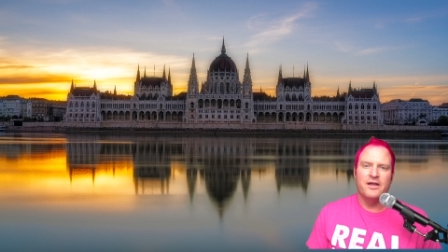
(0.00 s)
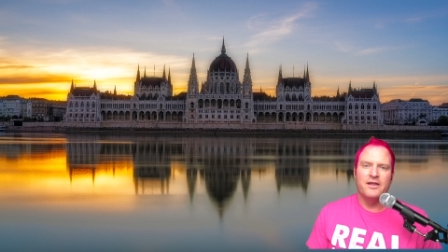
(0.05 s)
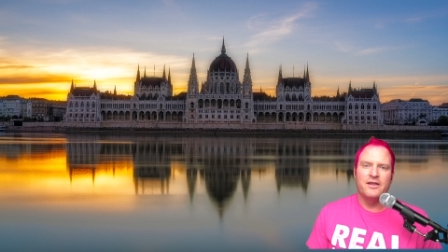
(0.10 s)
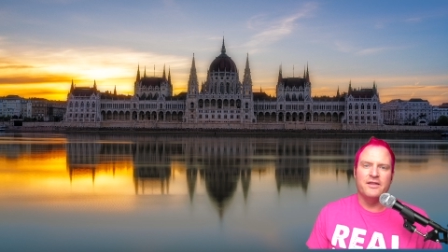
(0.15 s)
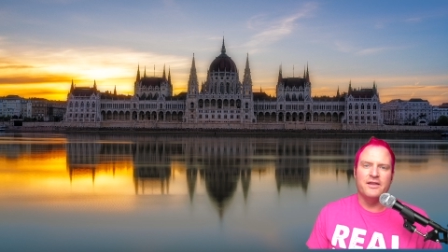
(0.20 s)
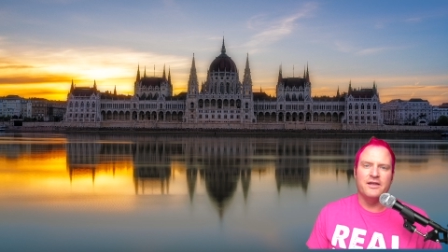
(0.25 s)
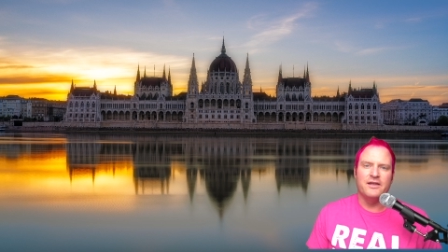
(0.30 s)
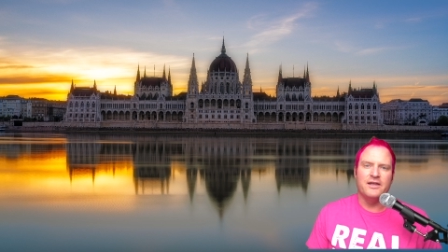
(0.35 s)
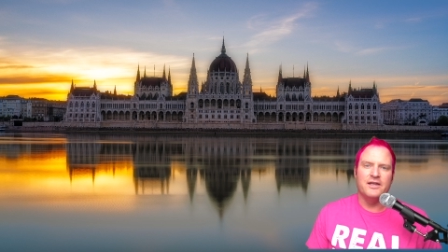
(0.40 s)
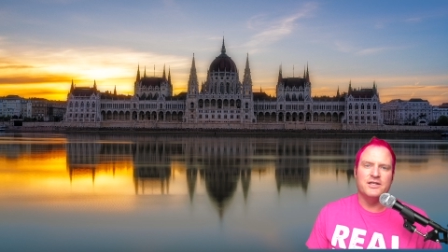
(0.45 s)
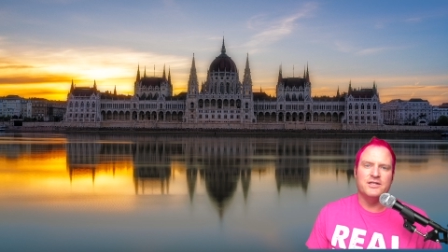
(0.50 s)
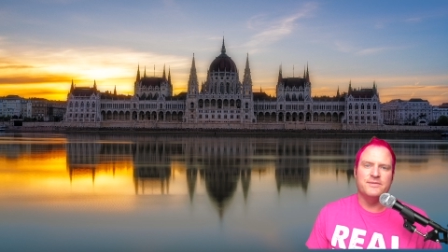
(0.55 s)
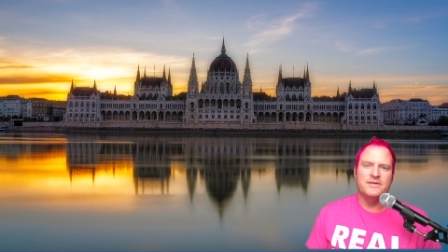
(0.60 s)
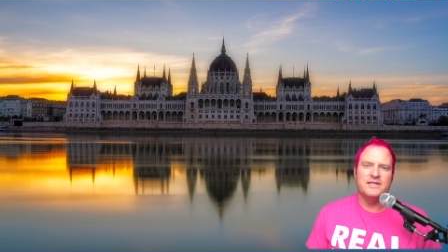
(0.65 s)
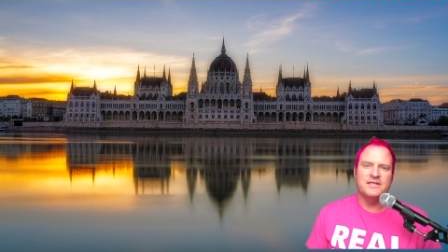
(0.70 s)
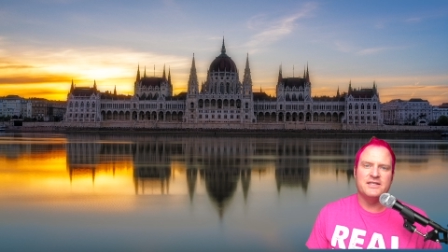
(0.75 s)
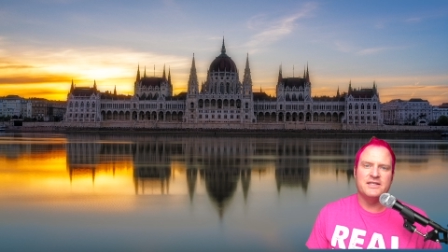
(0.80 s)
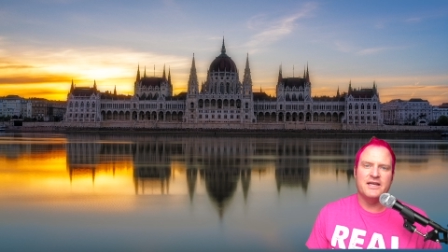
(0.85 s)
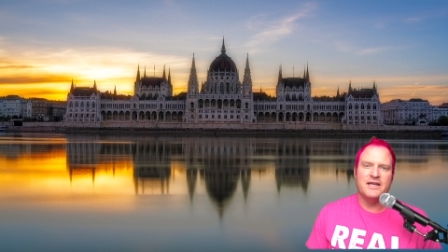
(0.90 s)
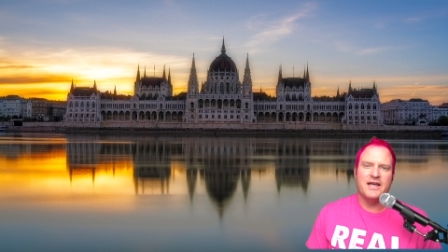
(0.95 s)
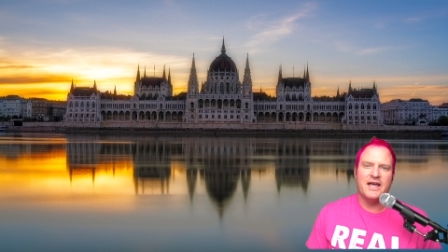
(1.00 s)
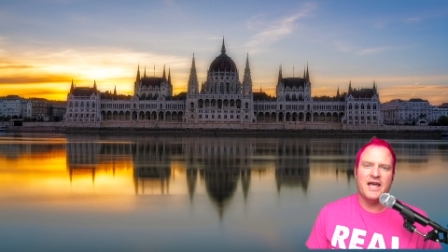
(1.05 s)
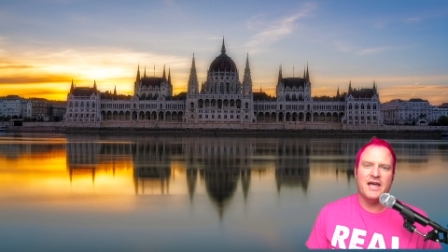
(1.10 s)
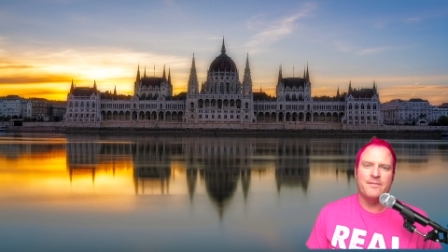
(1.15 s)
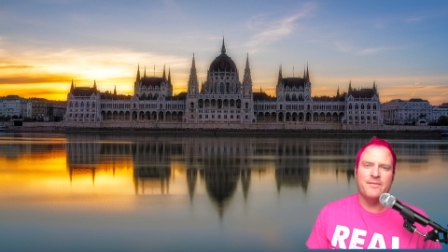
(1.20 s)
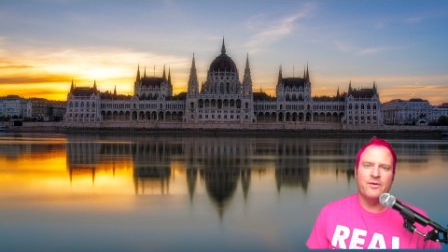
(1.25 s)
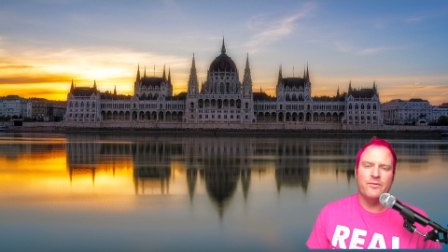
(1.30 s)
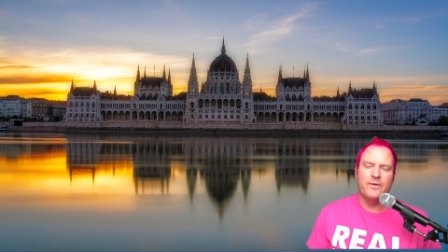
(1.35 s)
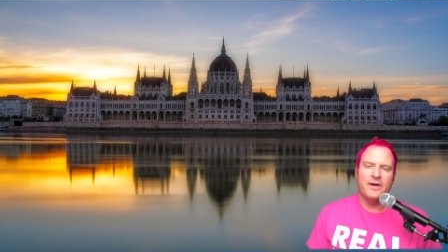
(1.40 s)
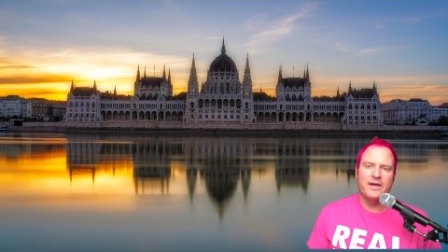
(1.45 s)
the EJBCA
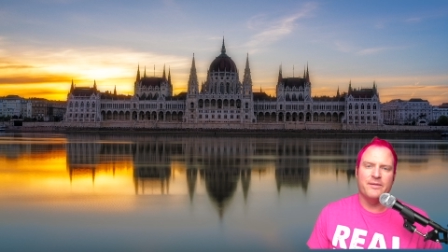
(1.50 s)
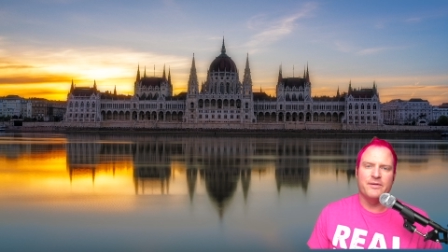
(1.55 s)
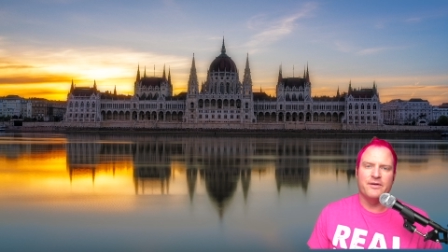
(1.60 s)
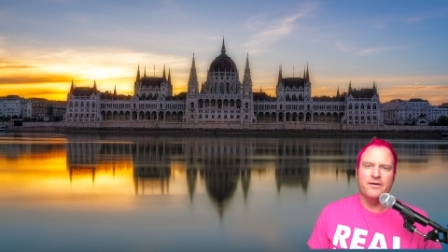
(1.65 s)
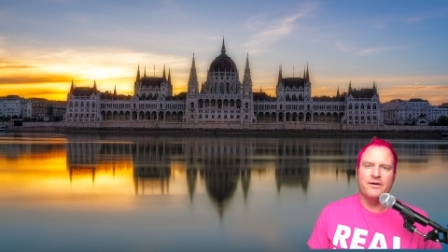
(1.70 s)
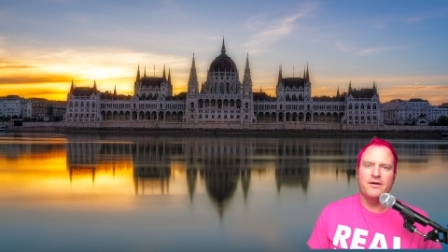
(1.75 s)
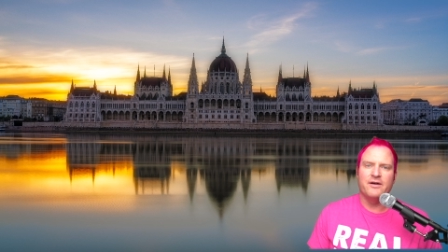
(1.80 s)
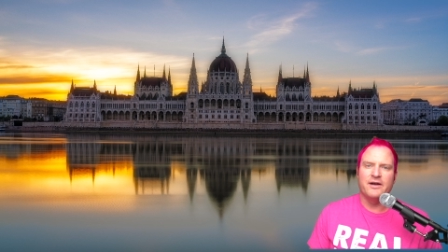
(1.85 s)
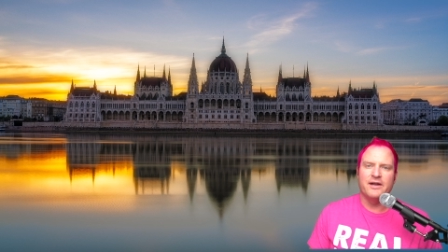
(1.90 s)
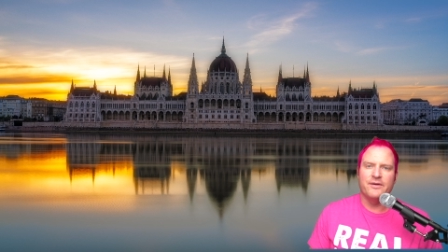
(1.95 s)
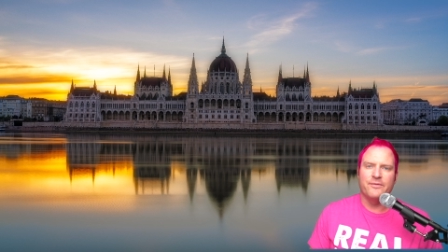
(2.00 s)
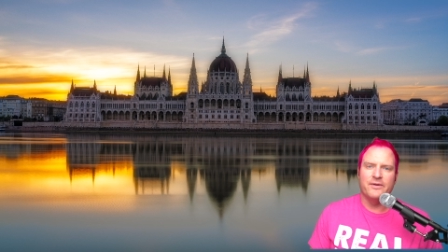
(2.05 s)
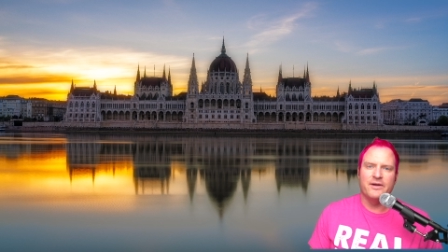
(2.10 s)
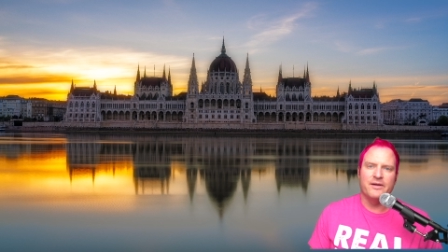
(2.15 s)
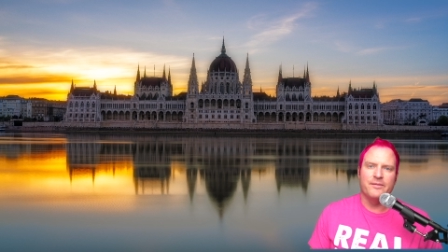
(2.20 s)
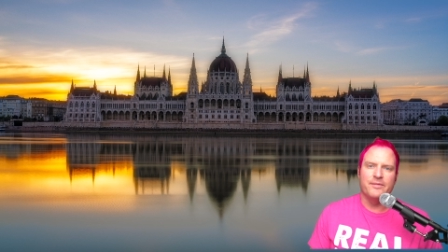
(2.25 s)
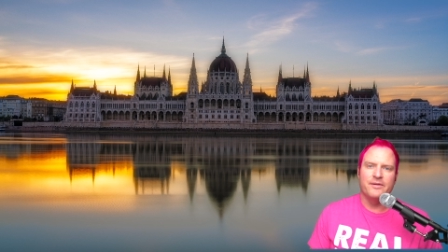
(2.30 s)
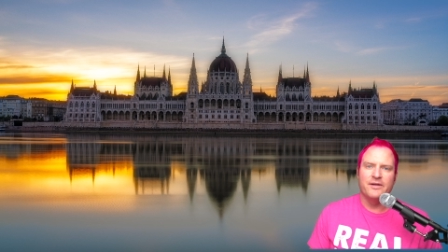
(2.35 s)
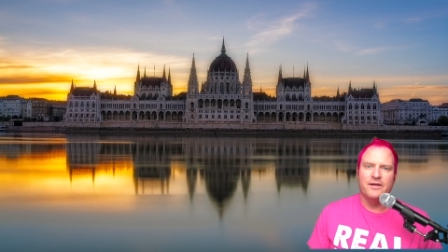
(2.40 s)
admin web and RA web.